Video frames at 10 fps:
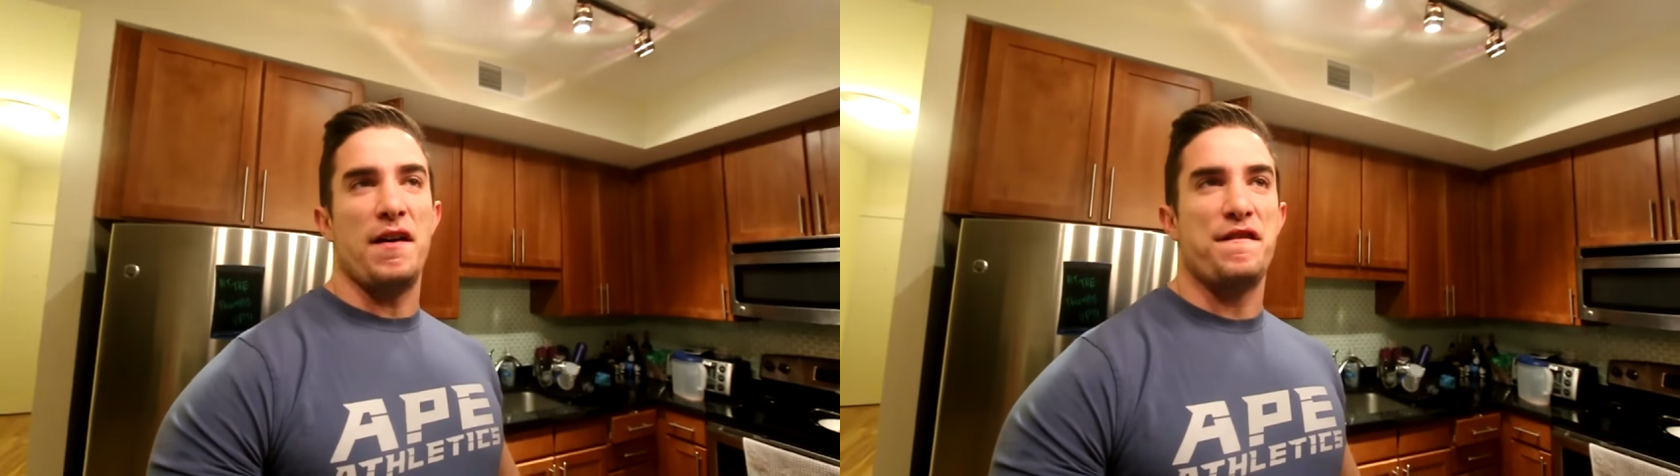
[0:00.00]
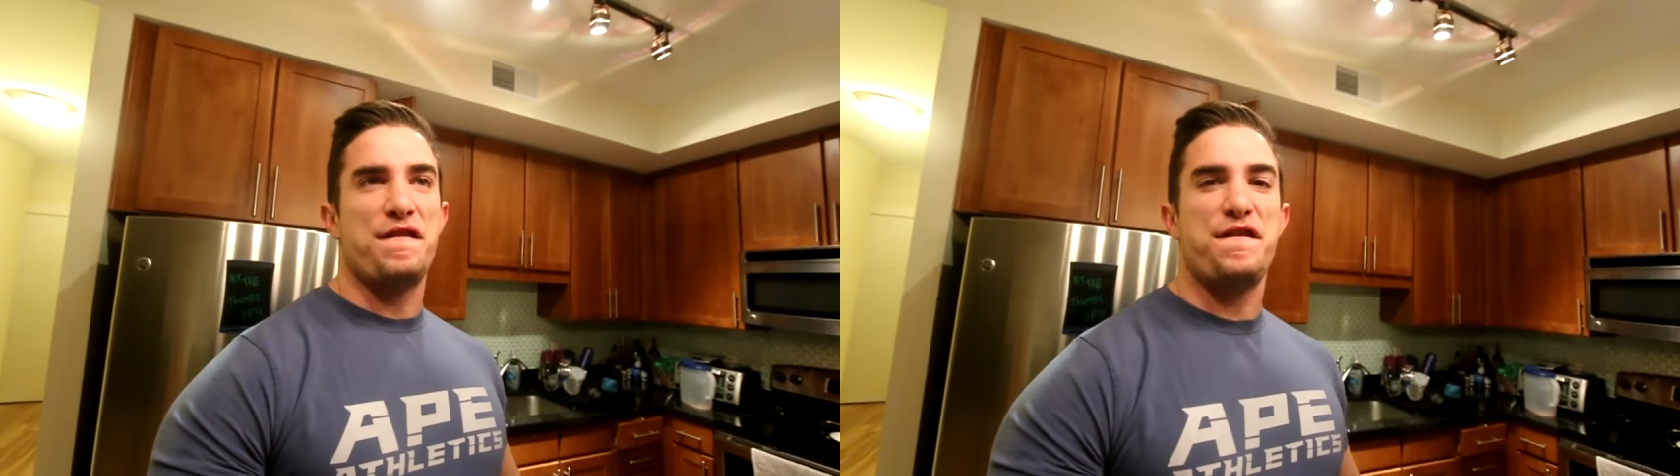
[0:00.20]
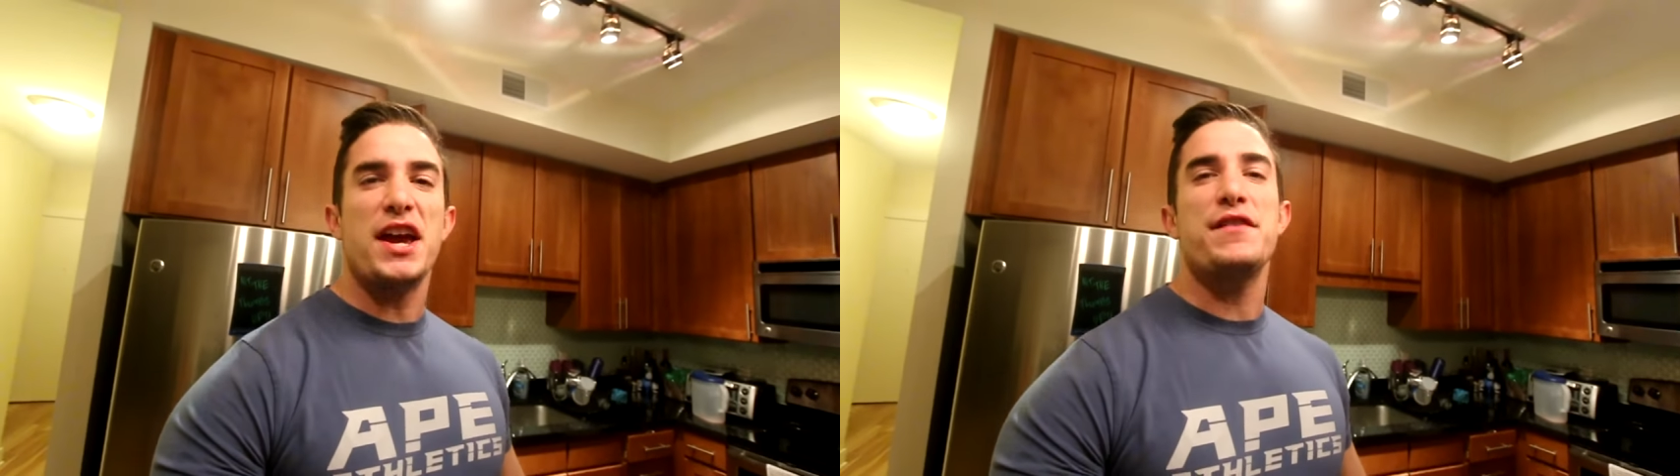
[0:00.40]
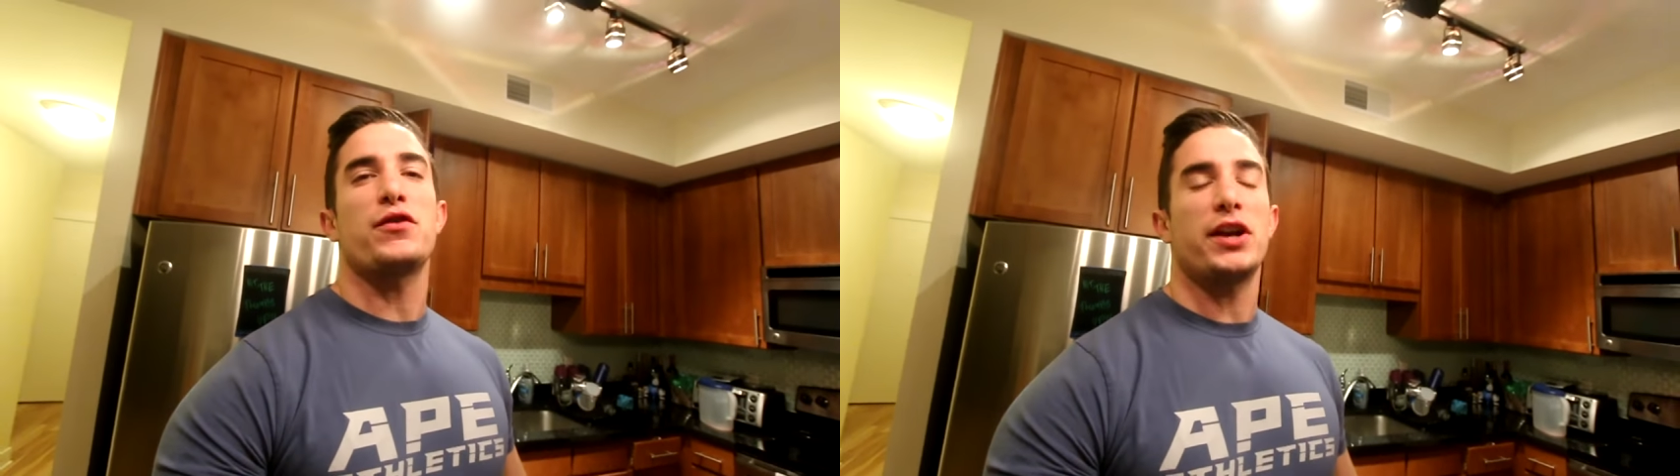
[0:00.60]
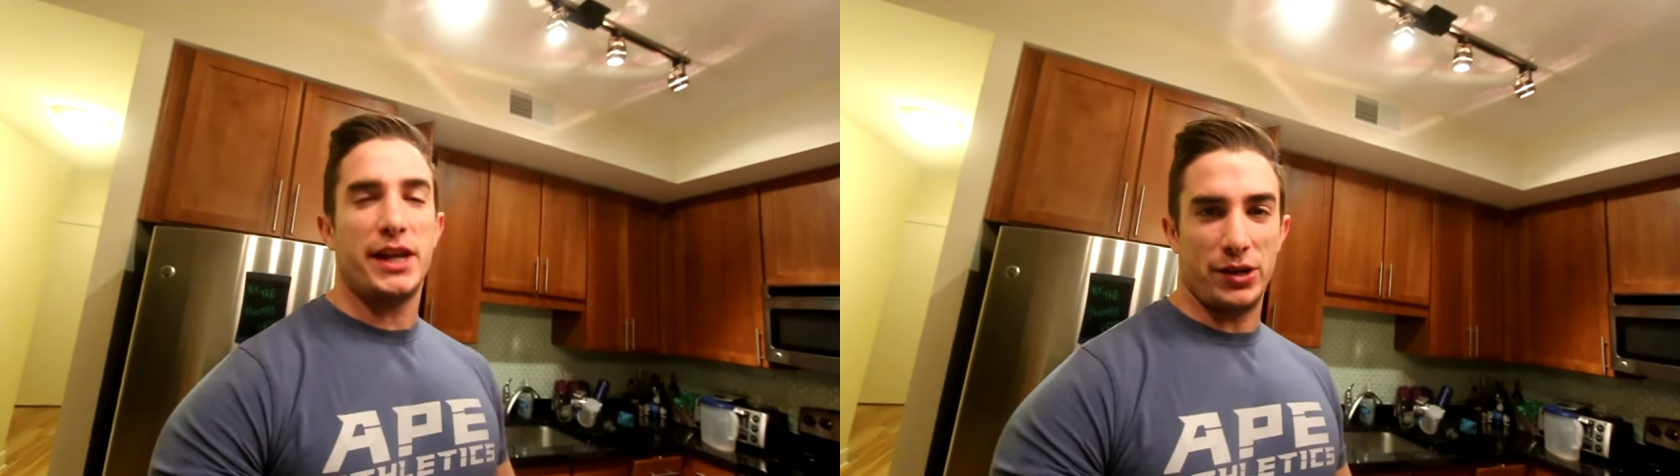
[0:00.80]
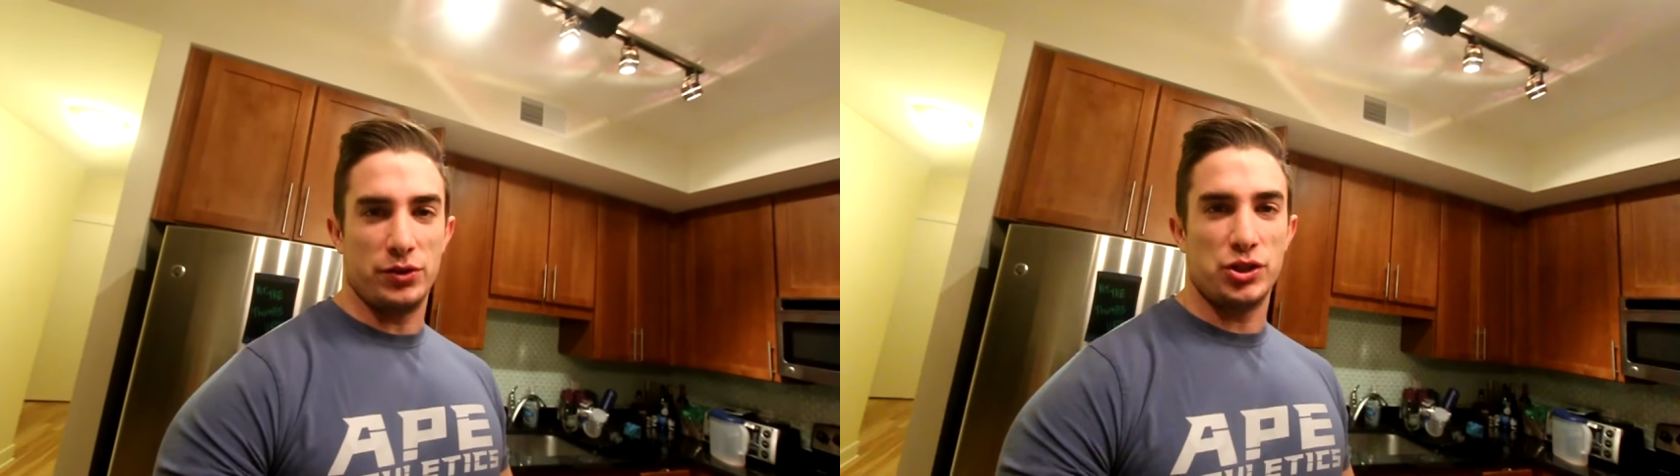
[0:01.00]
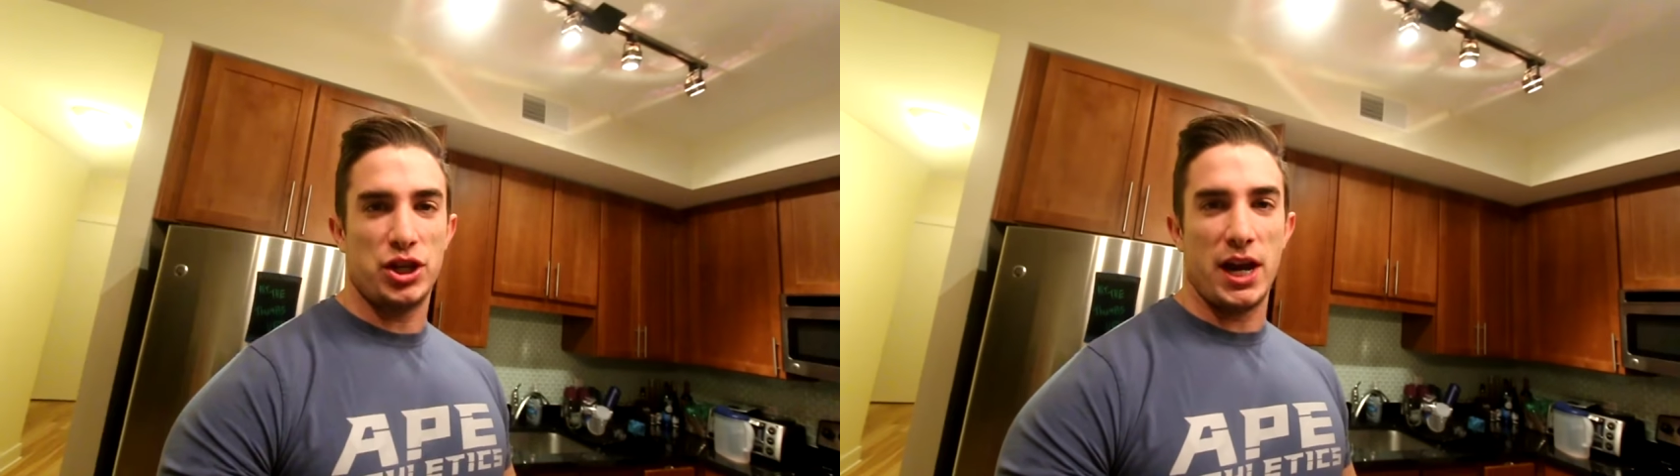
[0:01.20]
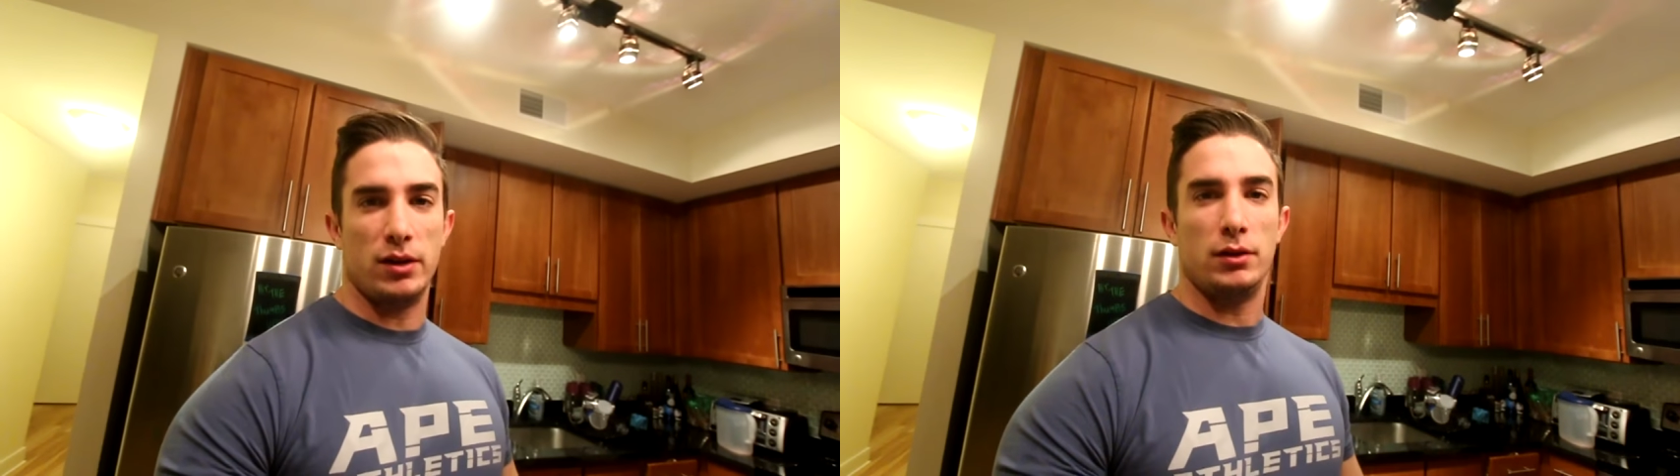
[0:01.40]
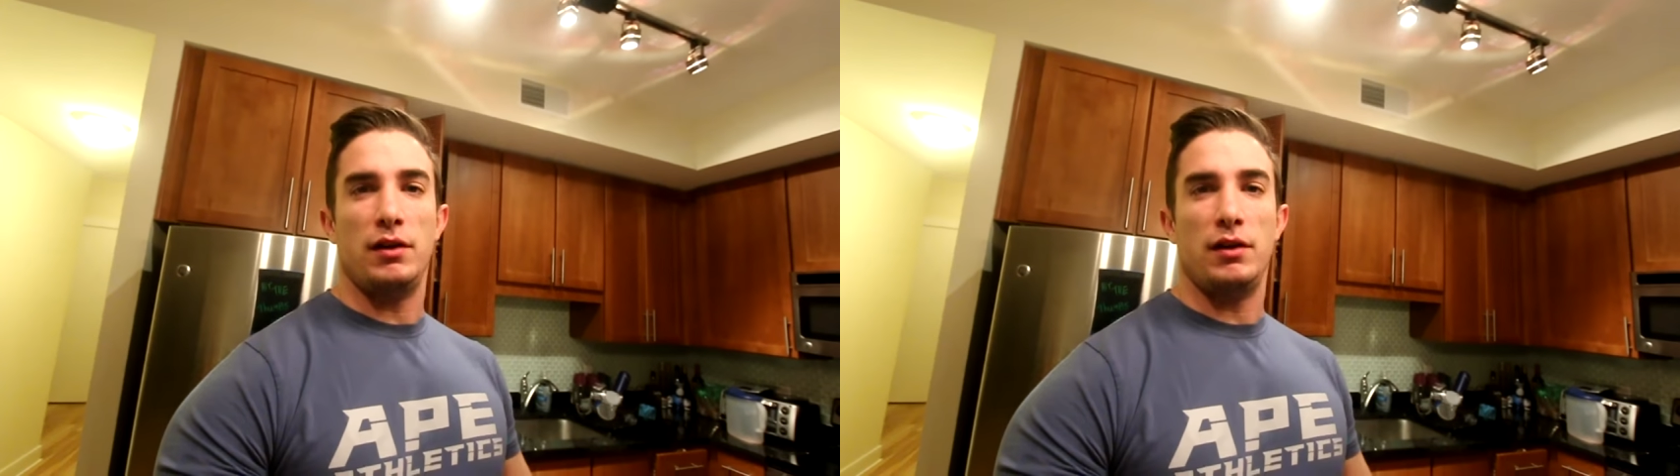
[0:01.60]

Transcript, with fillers: a favorite here on the channel.